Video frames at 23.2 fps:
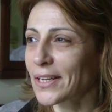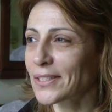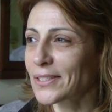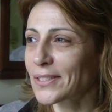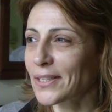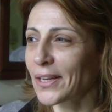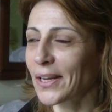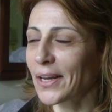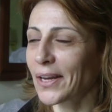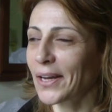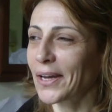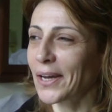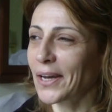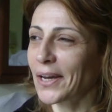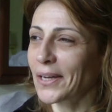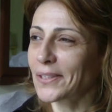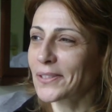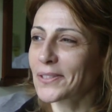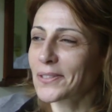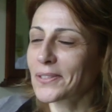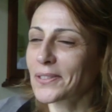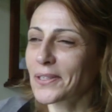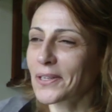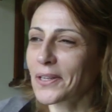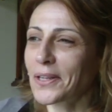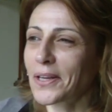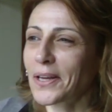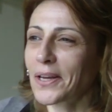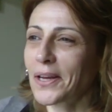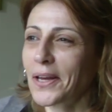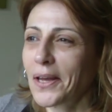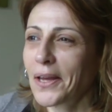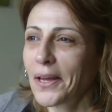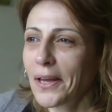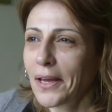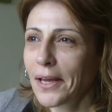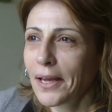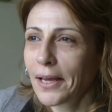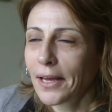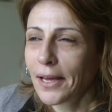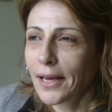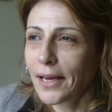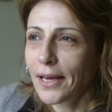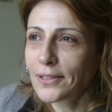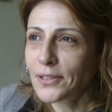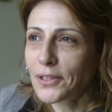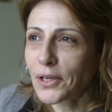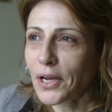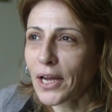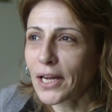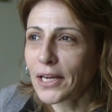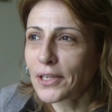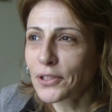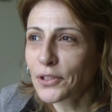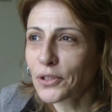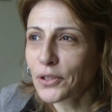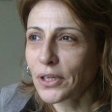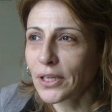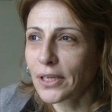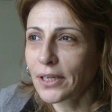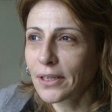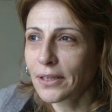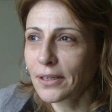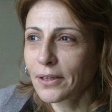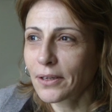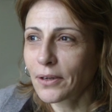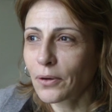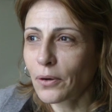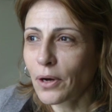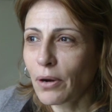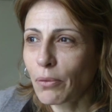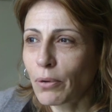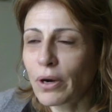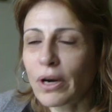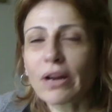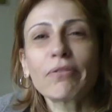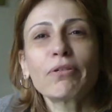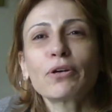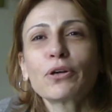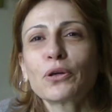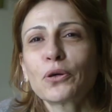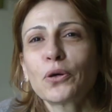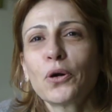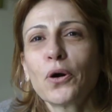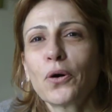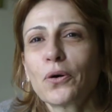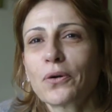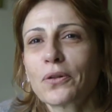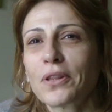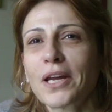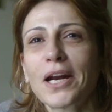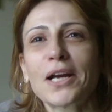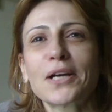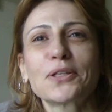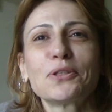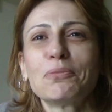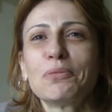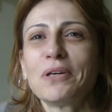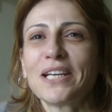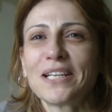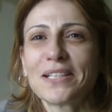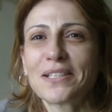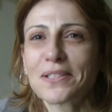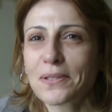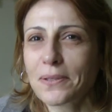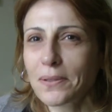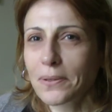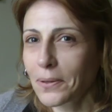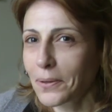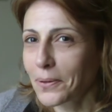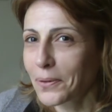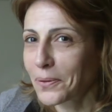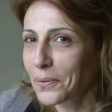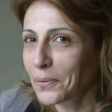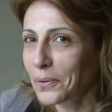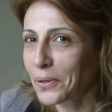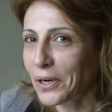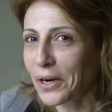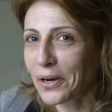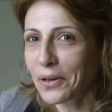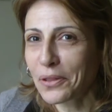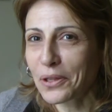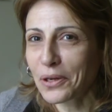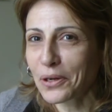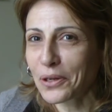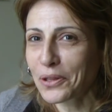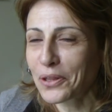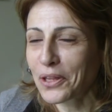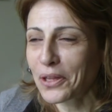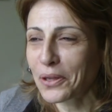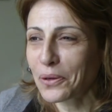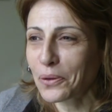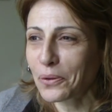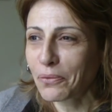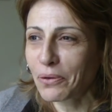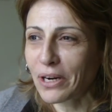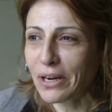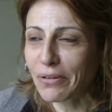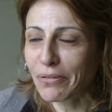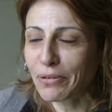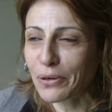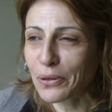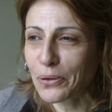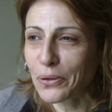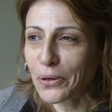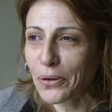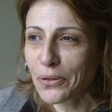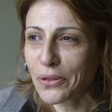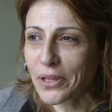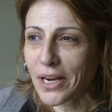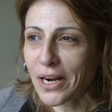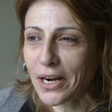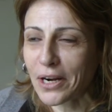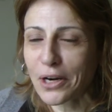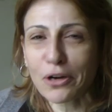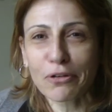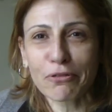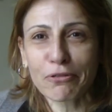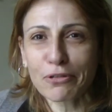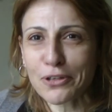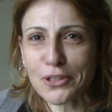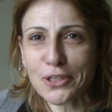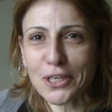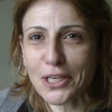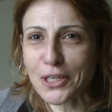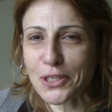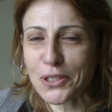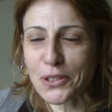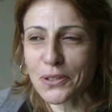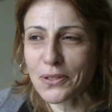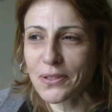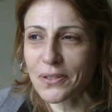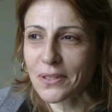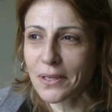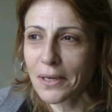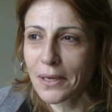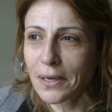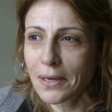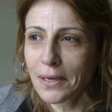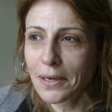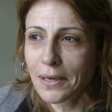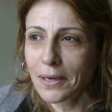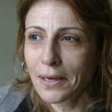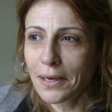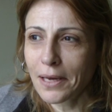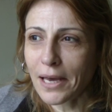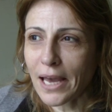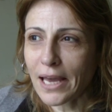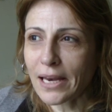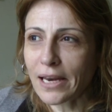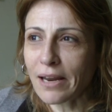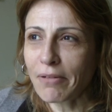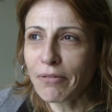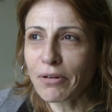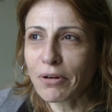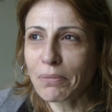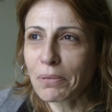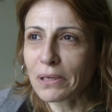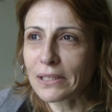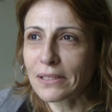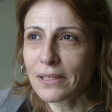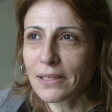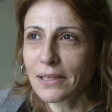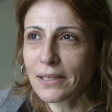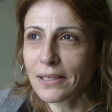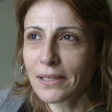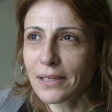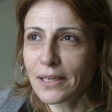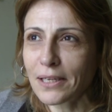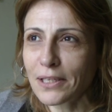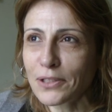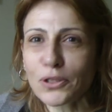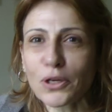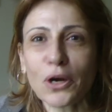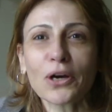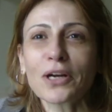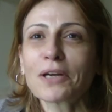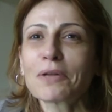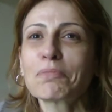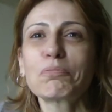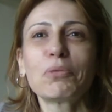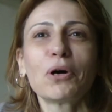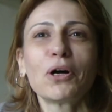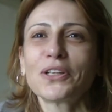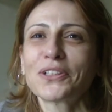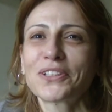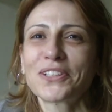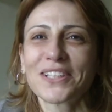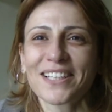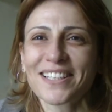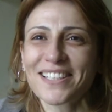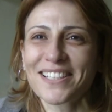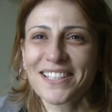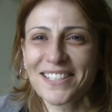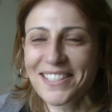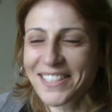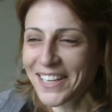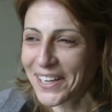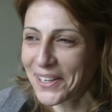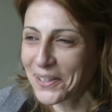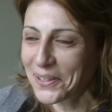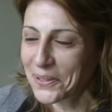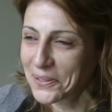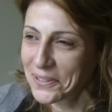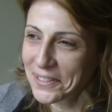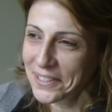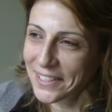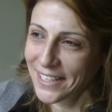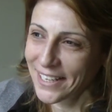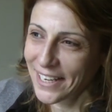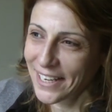Yes, it's a country, wherever you go, there are debates. Wherever you go, there are conversations. And everybody is talking politics now.